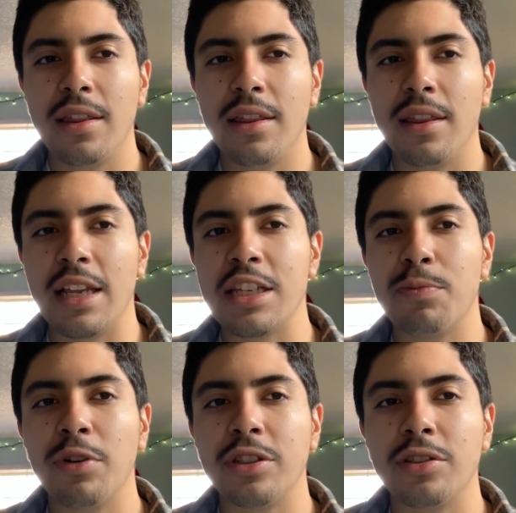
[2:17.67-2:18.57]
They
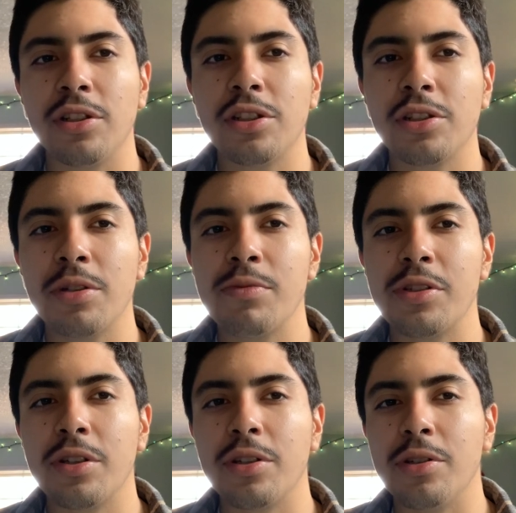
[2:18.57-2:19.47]
inspire search terms,
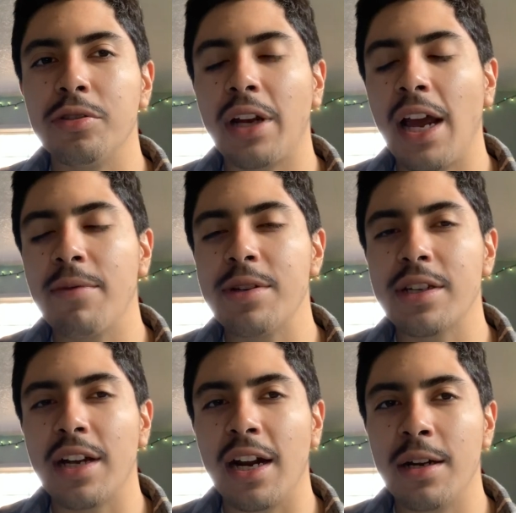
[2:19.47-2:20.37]
user habits,
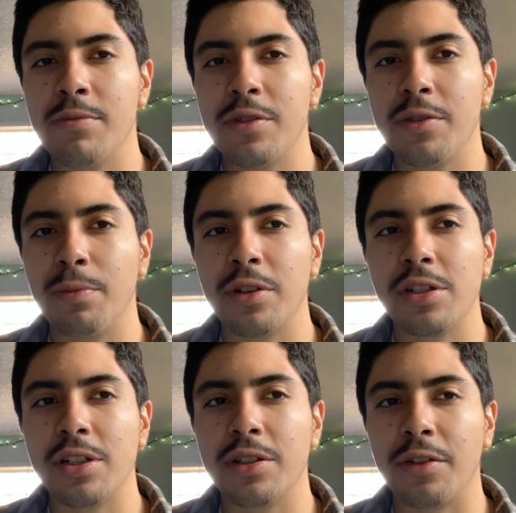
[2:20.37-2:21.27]
items you
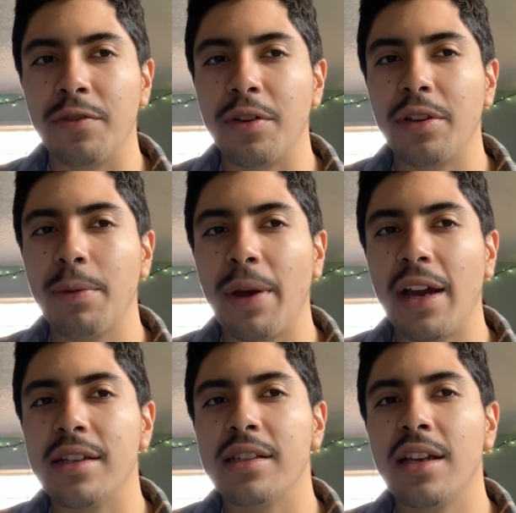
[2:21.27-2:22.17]
purchased or viewed in the past,